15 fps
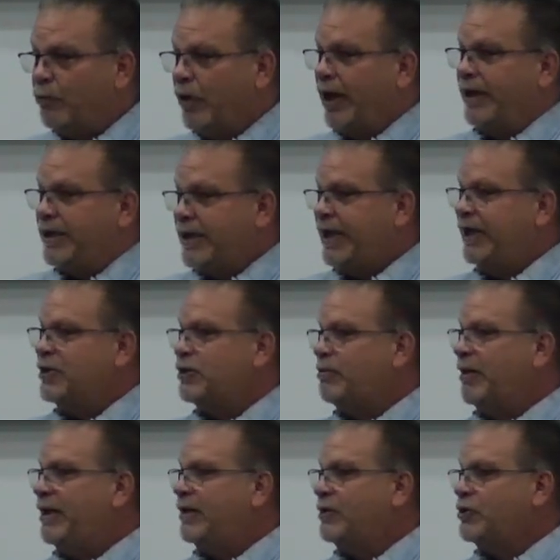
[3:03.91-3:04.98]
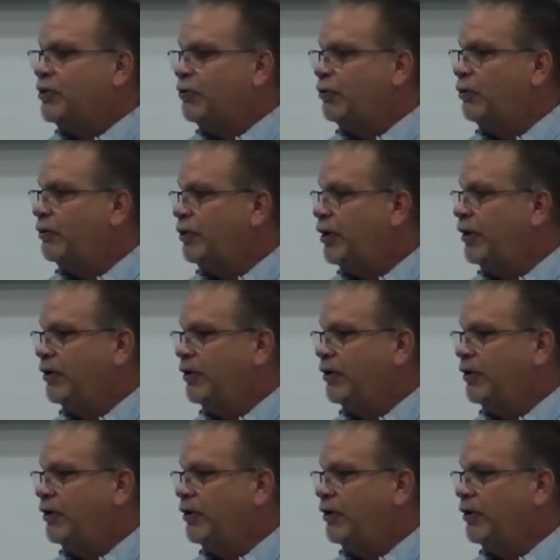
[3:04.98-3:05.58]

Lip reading: want Kinsman to,